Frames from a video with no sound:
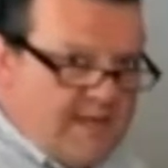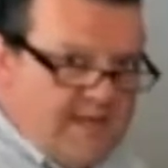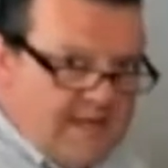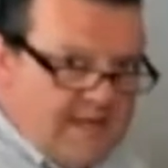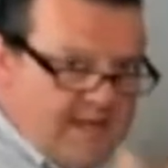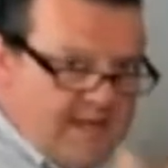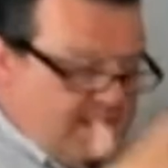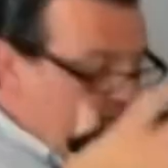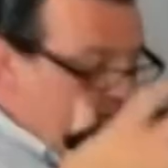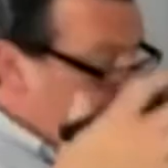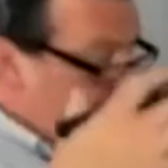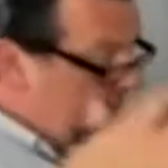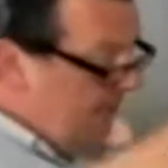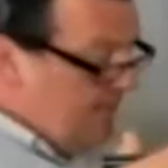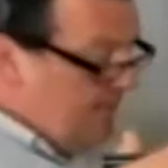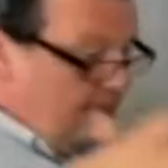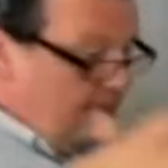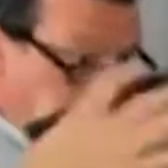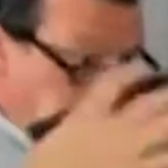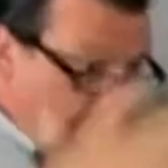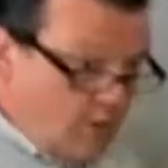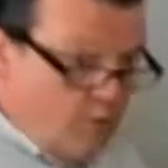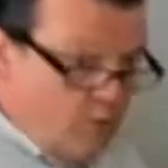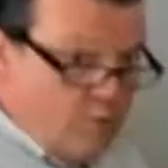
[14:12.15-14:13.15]
in a
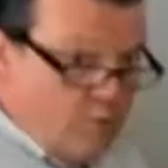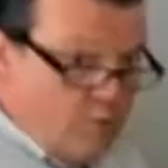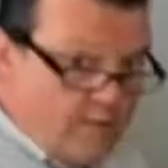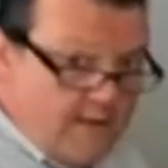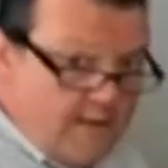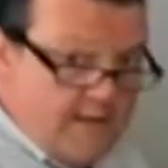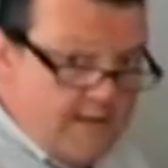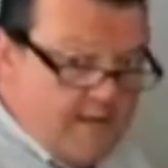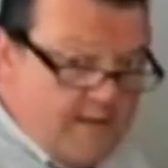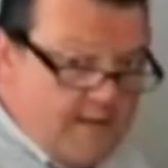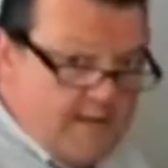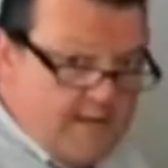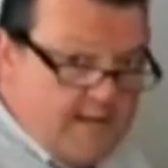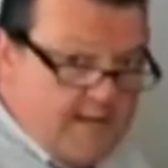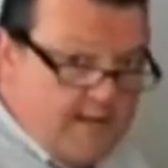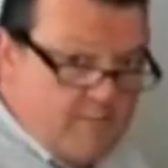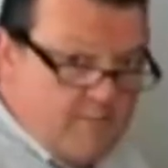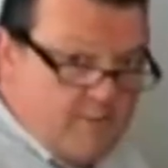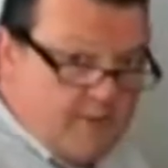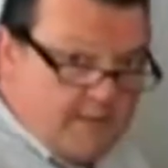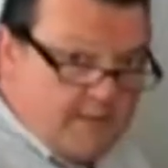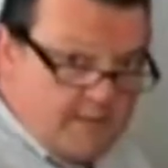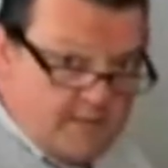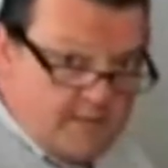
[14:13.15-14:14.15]
local area
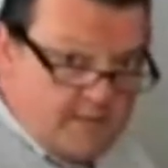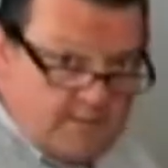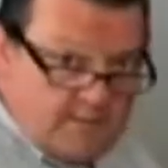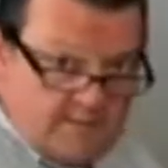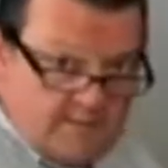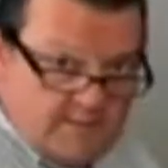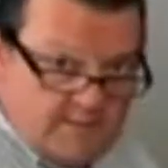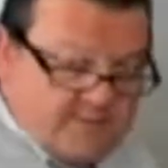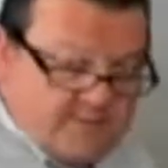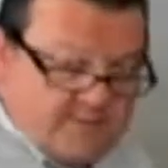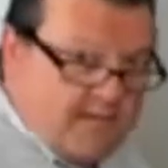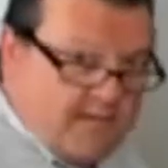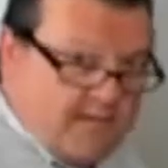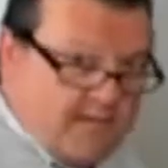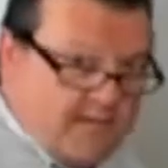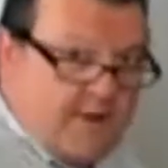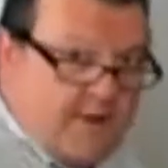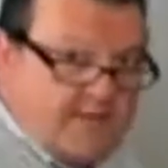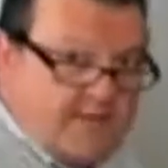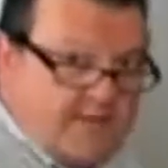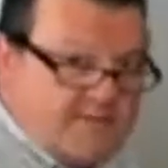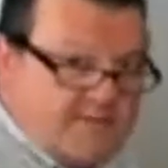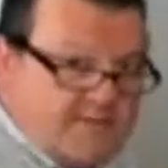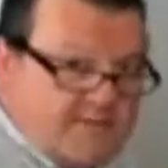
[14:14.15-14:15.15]
network in the same
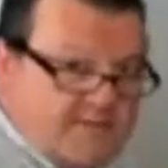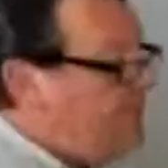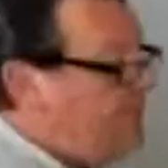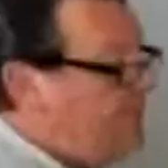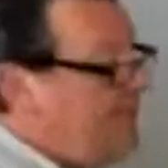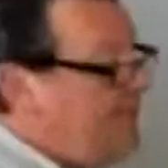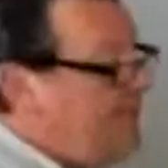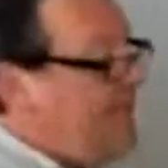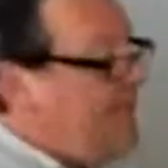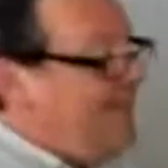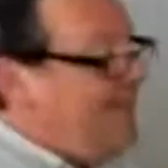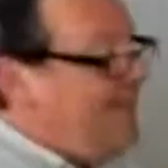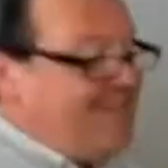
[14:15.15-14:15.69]
proximity,